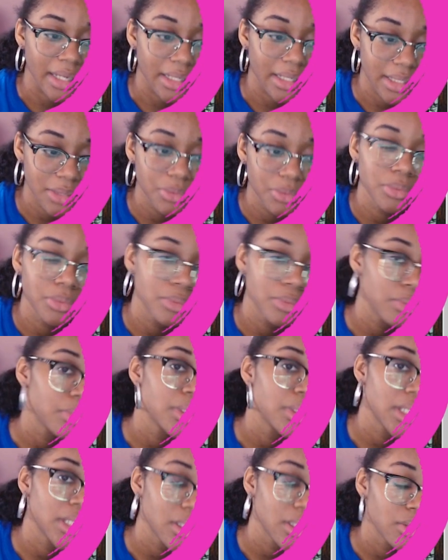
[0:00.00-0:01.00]
So
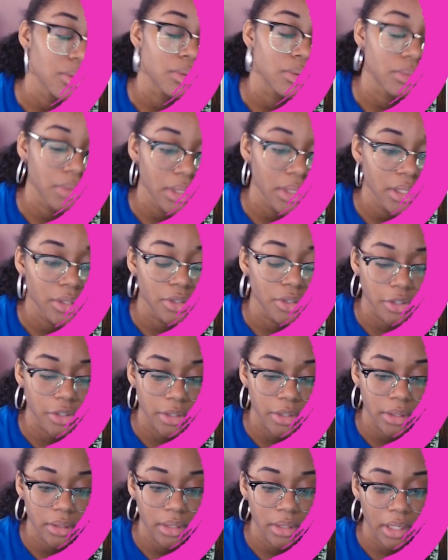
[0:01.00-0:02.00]
really, you know, really good,
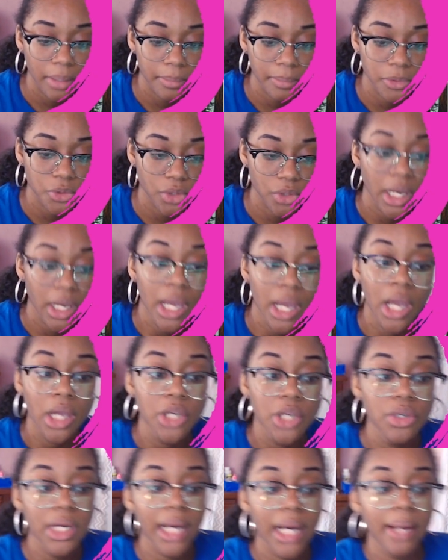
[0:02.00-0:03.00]
strong. You
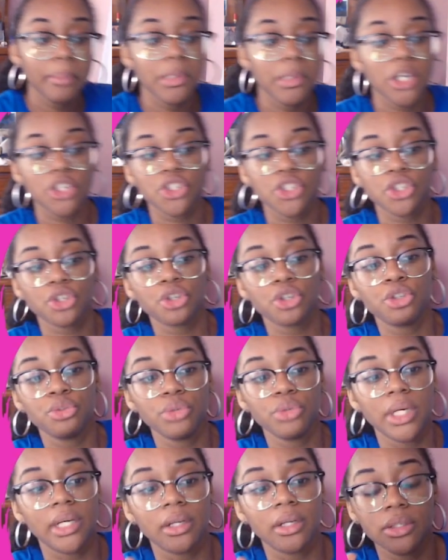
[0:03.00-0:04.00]
gotta make sure
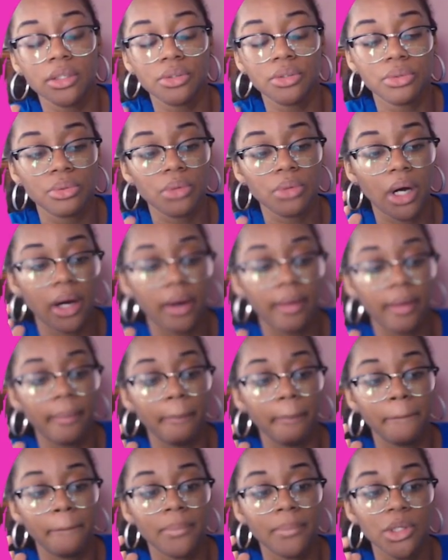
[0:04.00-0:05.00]
you know,
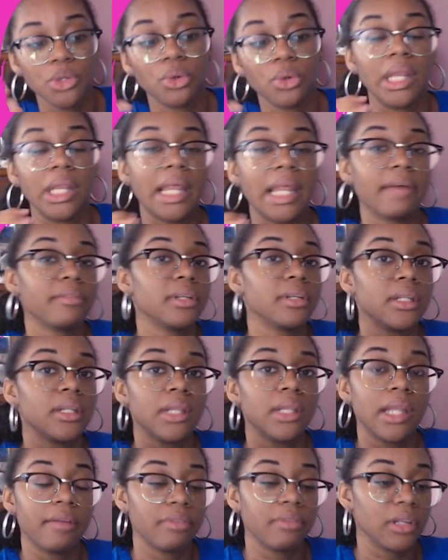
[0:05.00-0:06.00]
level
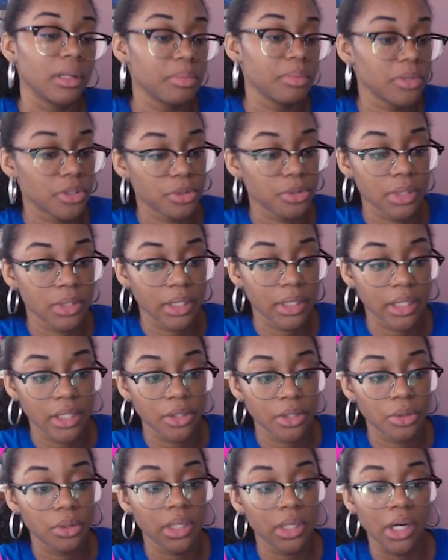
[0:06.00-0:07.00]
up your
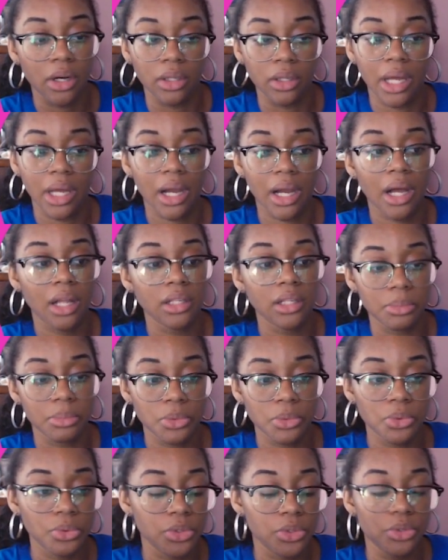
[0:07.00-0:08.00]
Solgaleo, unlock all the
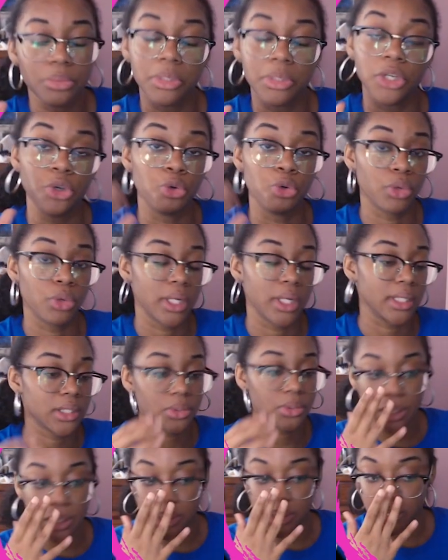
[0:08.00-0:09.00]
moves. You'll be great.
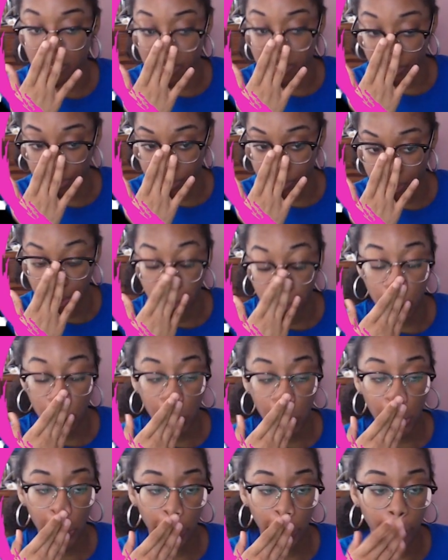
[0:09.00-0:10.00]
Solgaleo is a really good
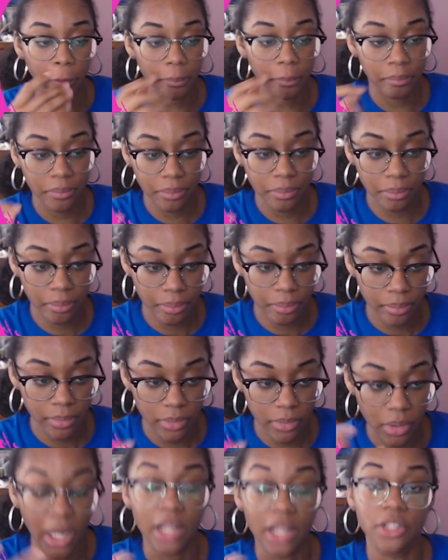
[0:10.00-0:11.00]

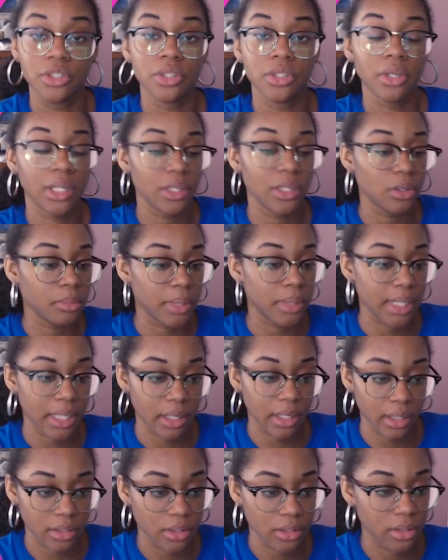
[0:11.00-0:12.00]
Solgaleo main
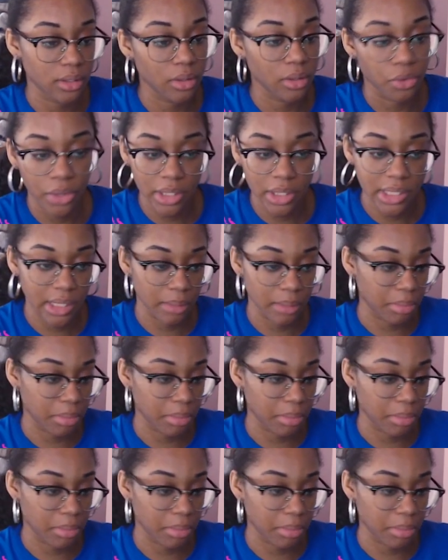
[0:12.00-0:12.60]
character. Great synchro.